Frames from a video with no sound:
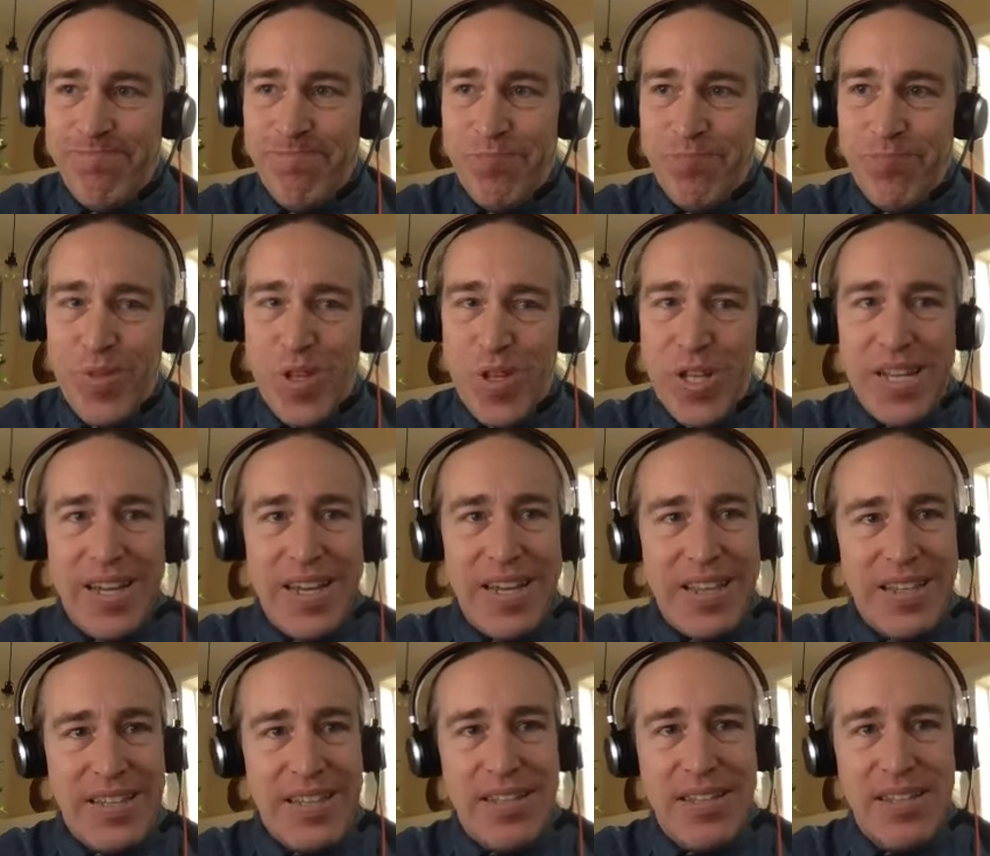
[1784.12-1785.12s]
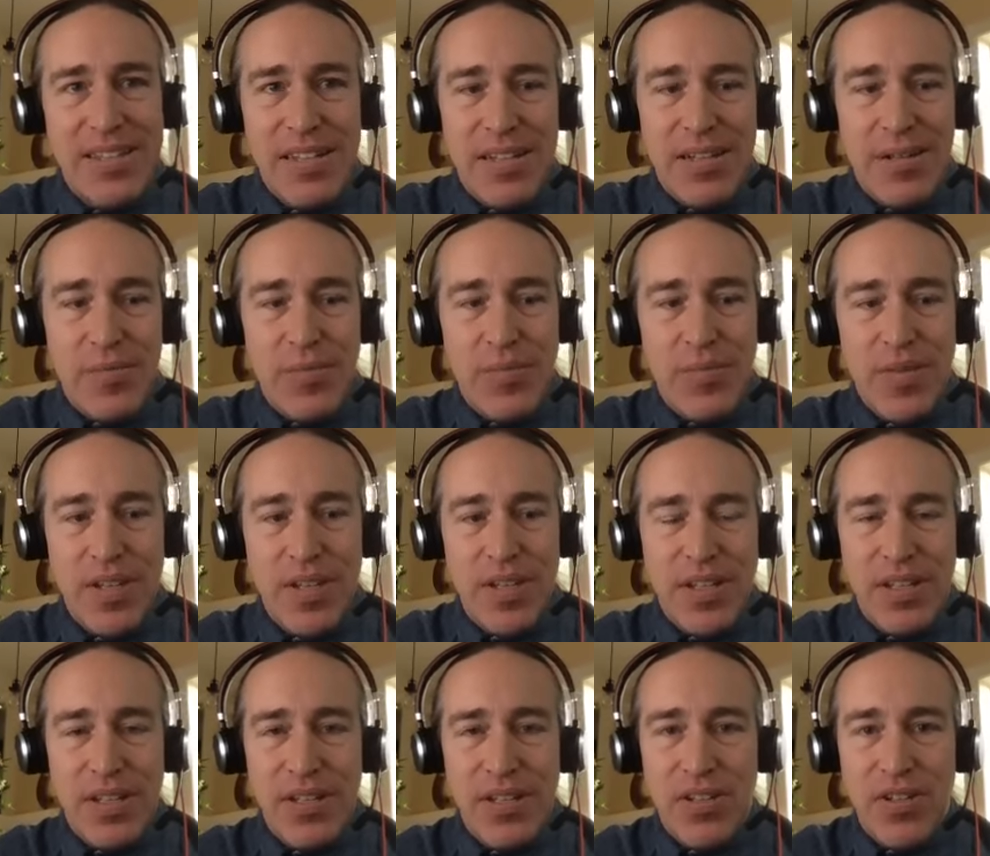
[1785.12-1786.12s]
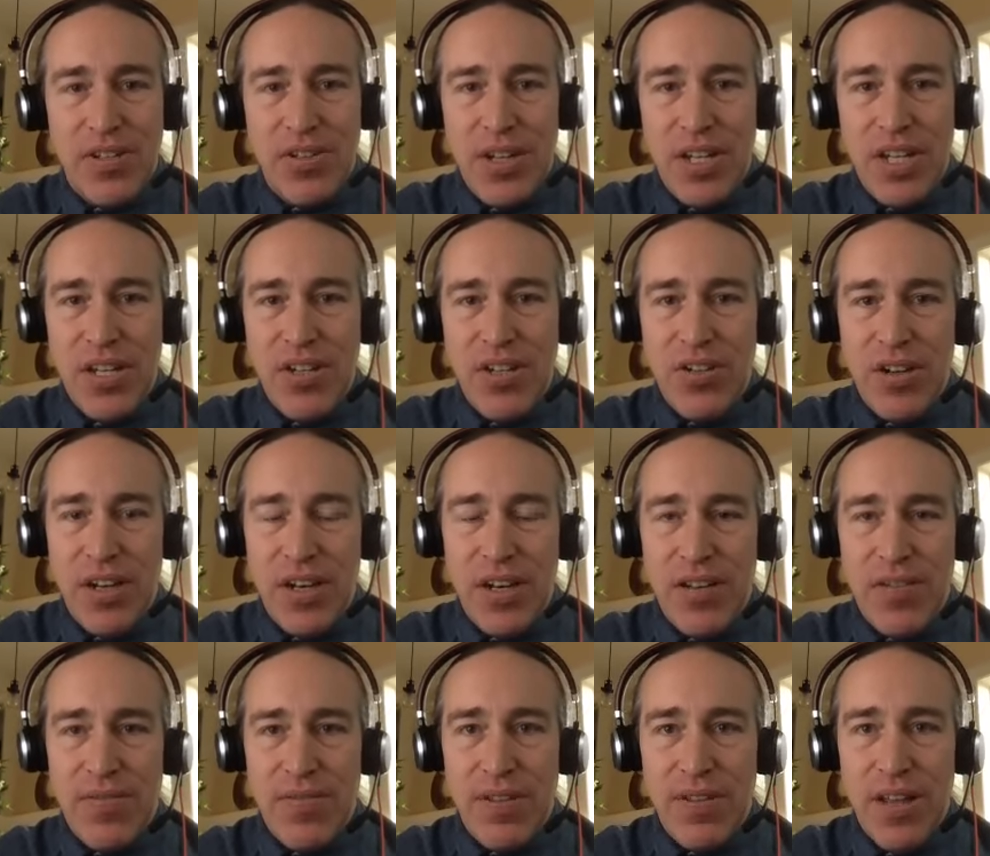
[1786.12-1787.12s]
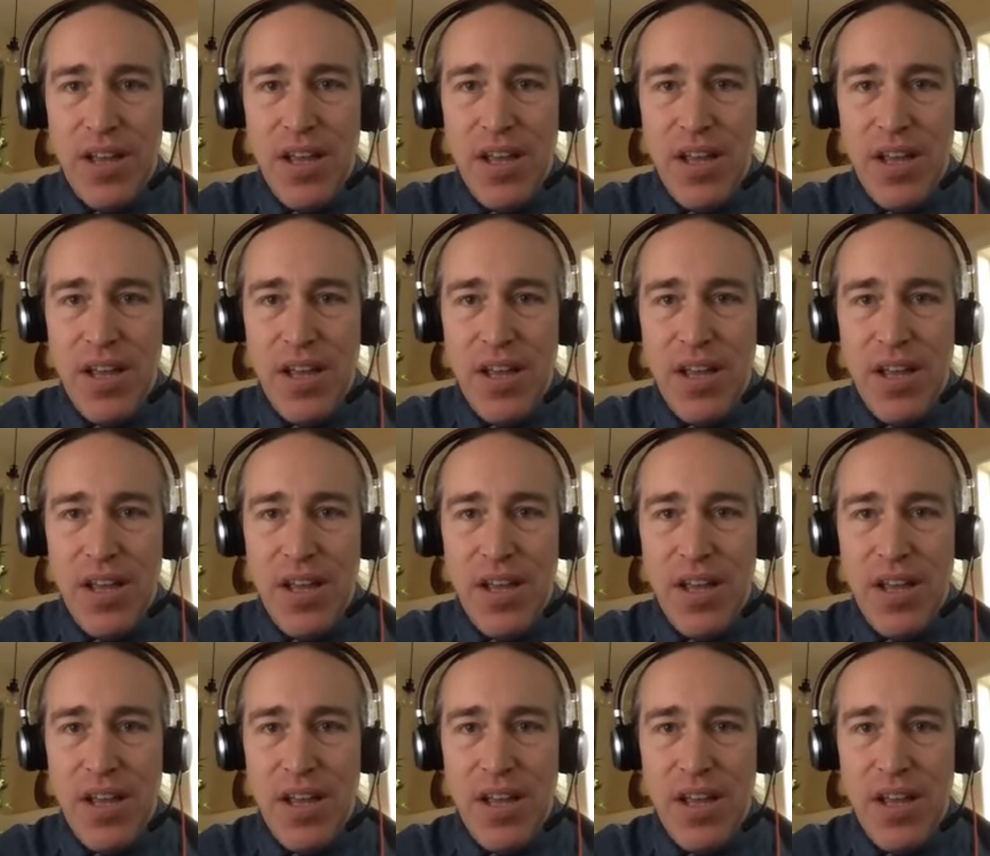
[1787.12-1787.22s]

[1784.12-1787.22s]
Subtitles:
But yeah, it's a tricky trade-off.